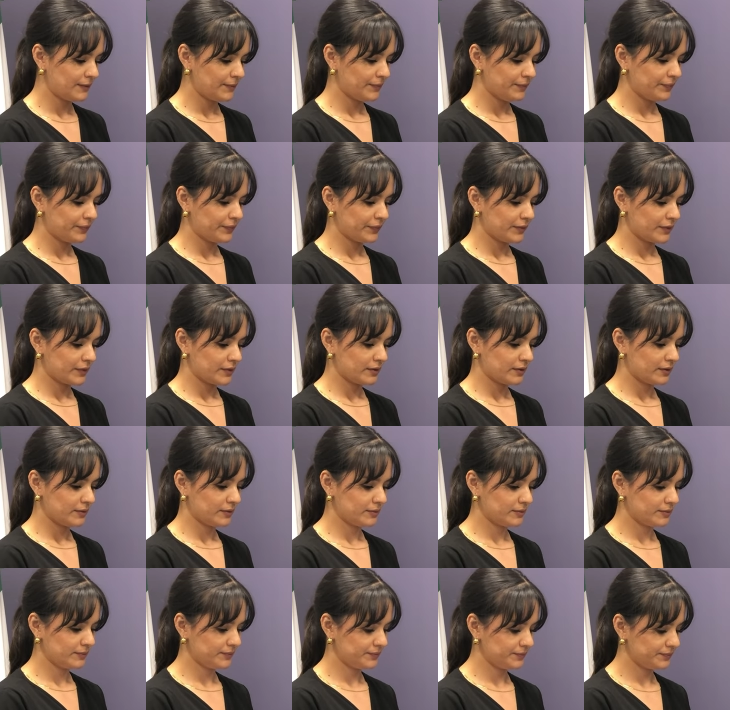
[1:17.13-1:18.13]

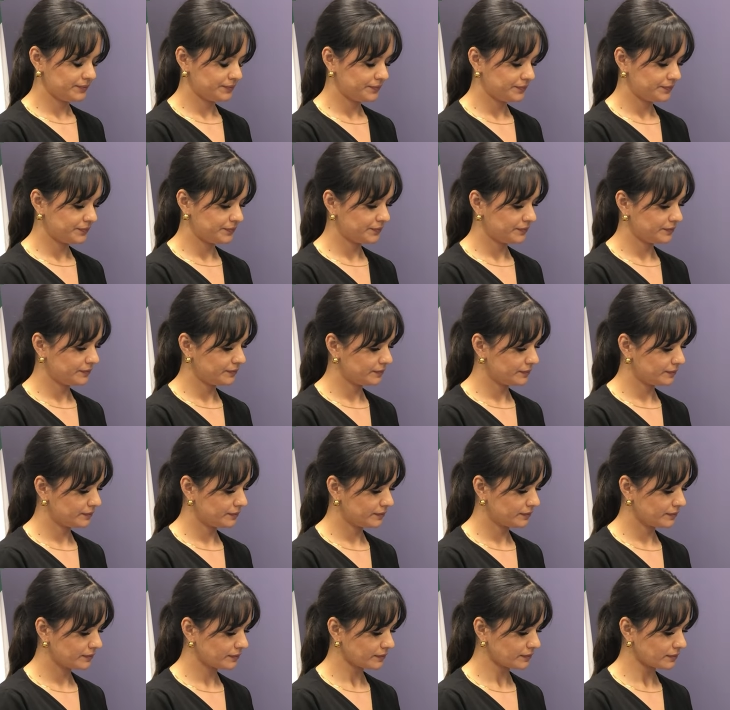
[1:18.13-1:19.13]

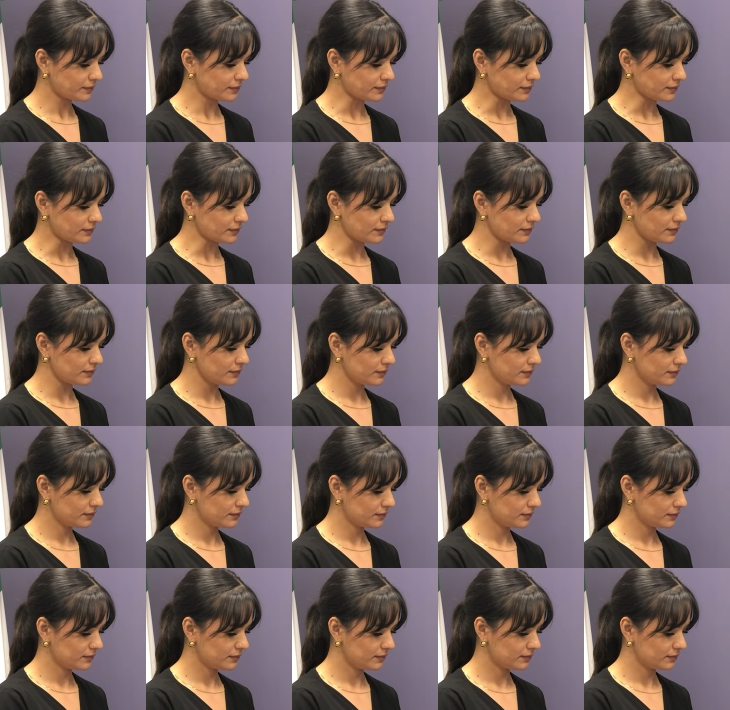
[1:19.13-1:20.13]

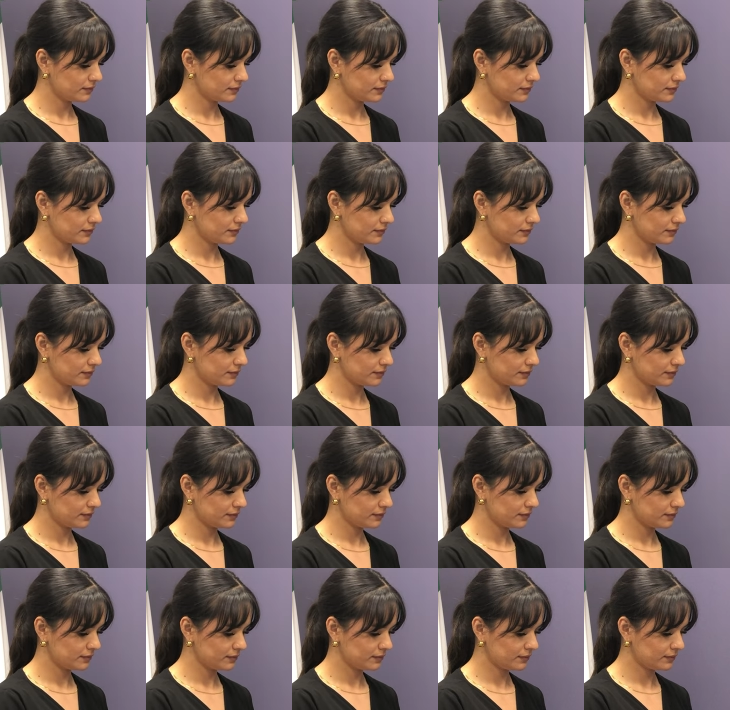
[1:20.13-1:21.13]

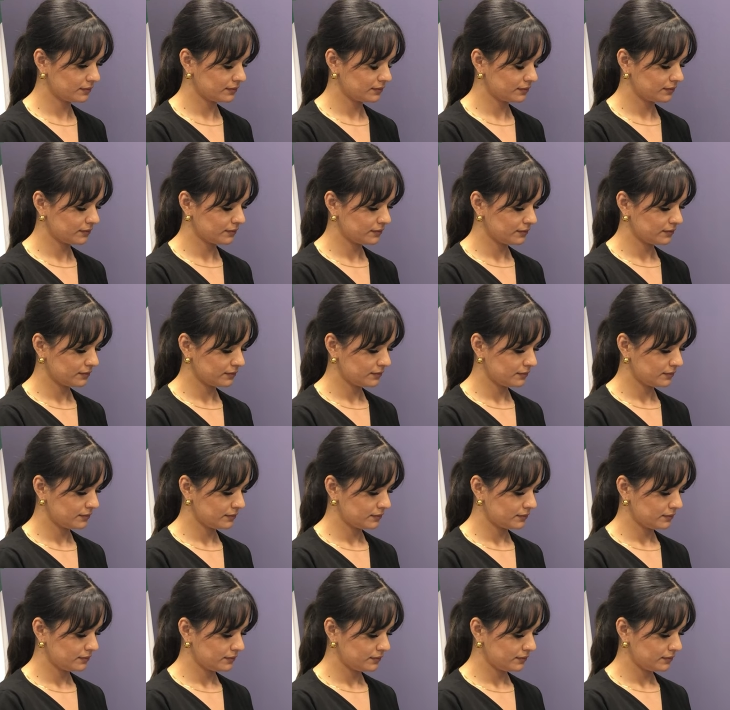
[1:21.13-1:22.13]

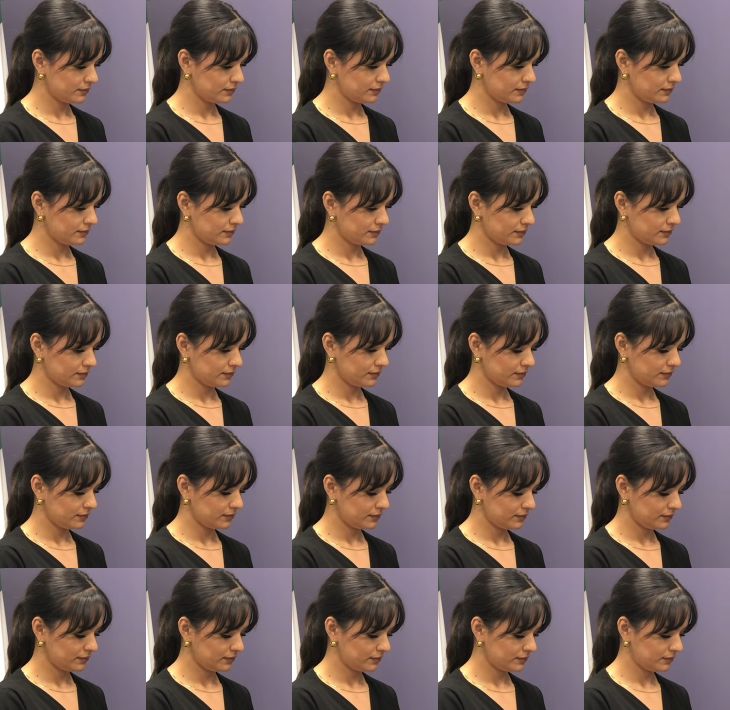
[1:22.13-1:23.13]

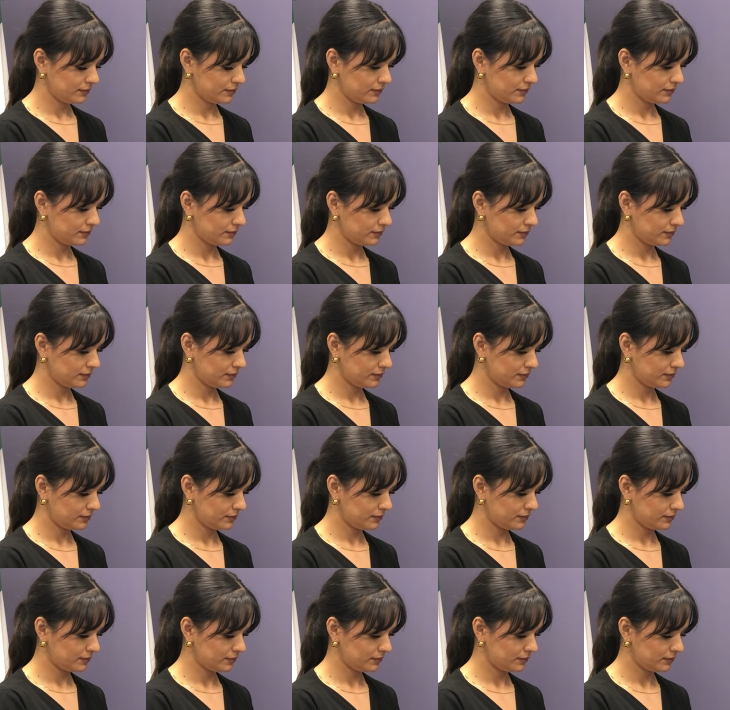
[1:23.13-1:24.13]

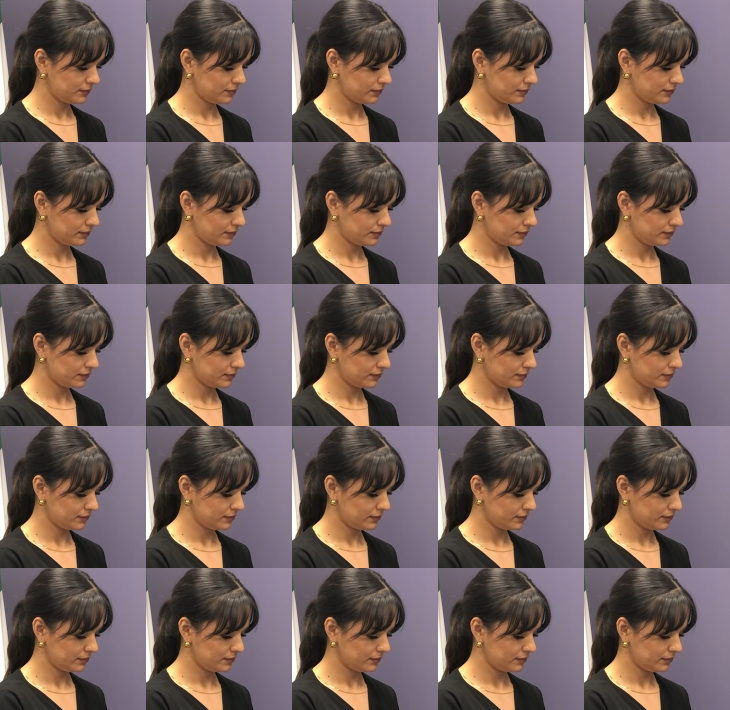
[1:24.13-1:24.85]
Nobody speaks.